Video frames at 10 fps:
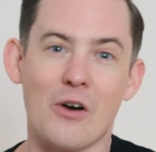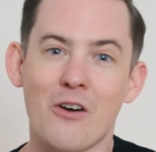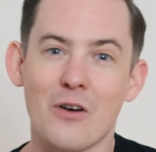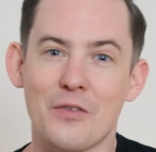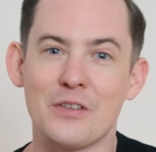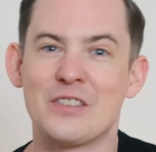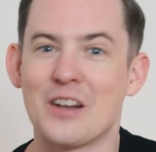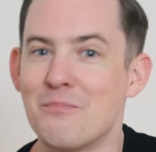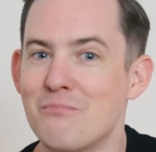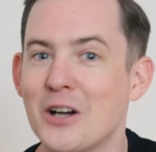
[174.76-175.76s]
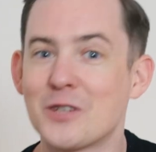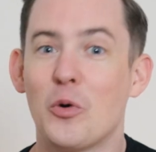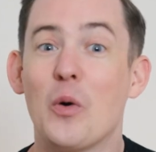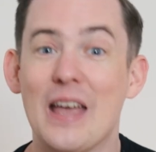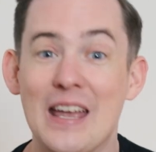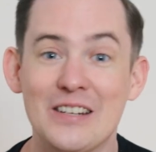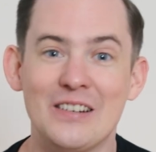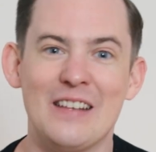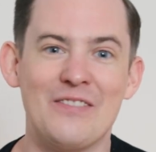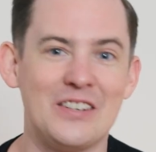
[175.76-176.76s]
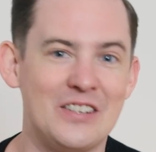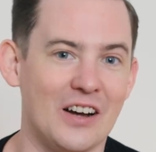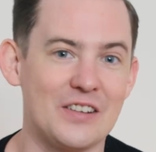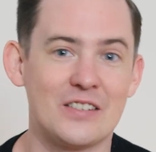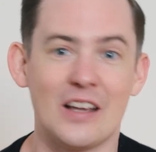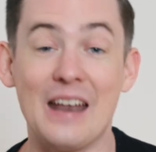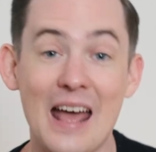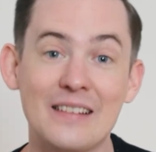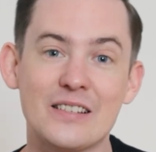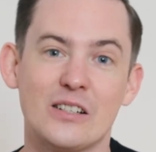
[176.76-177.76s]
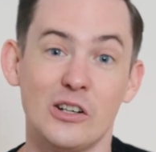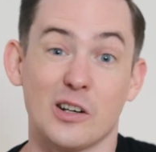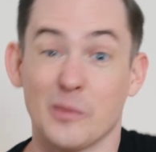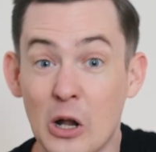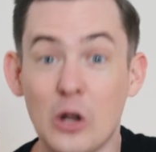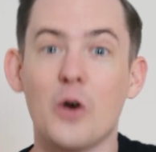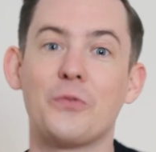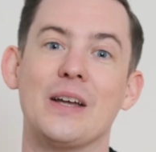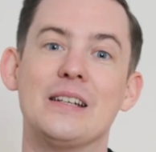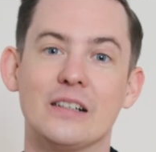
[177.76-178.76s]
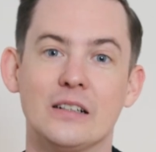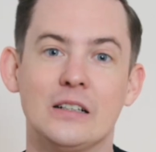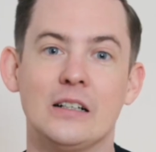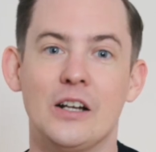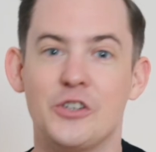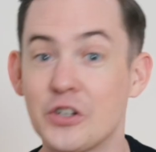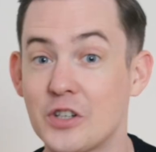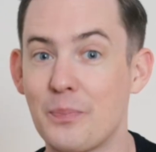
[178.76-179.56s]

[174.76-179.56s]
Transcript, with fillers: There are others that are much more hidden in the dust, and hence look a lot fainter just